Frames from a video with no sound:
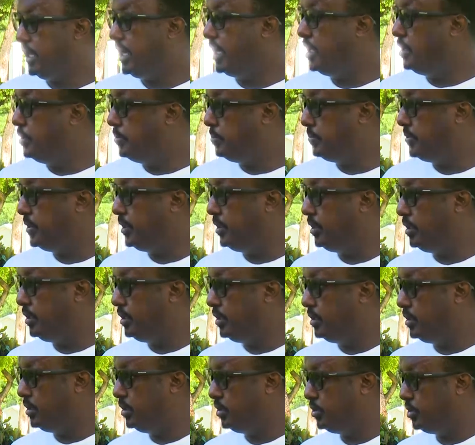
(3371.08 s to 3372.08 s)

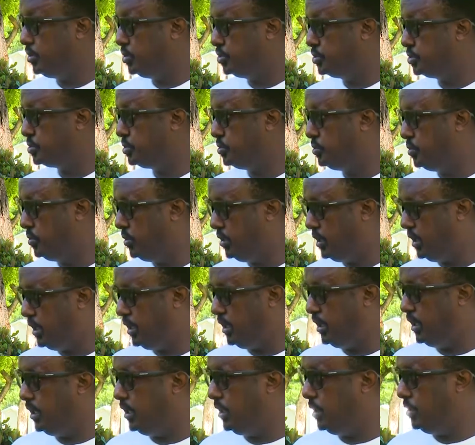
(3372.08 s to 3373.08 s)
helping those who
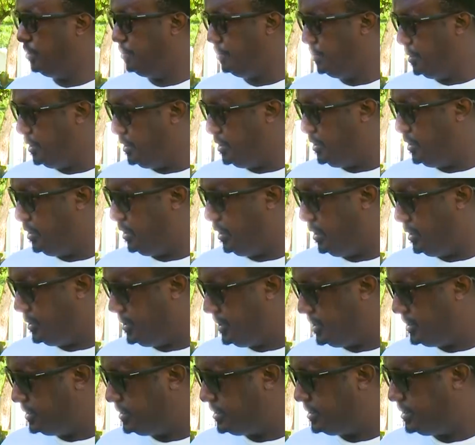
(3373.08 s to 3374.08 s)
are already
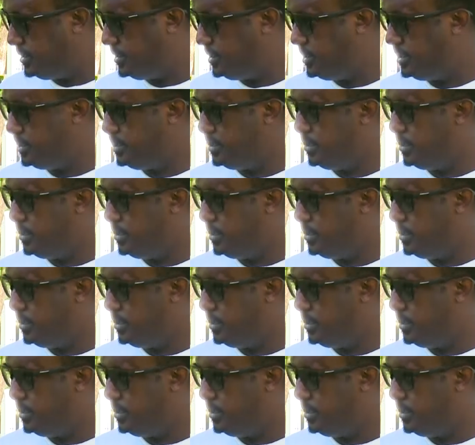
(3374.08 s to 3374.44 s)
addicted,